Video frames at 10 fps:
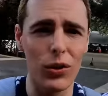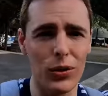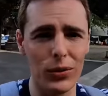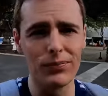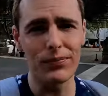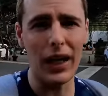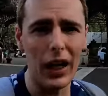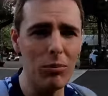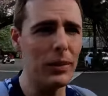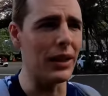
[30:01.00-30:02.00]
to
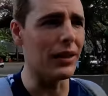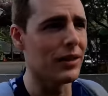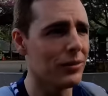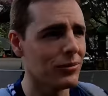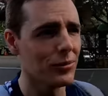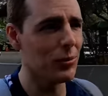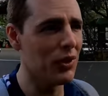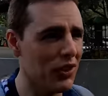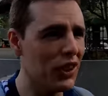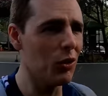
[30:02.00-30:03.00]
help me
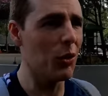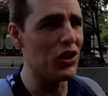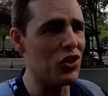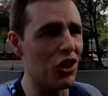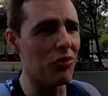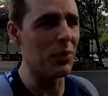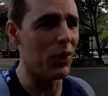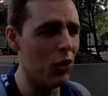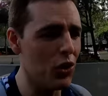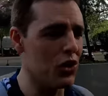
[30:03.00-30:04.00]
with the video and stuff,
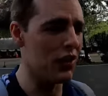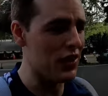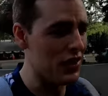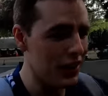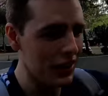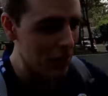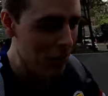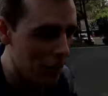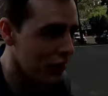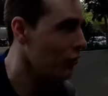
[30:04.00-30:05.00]
because if it's like the
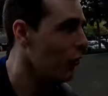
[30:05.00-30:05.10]
monkey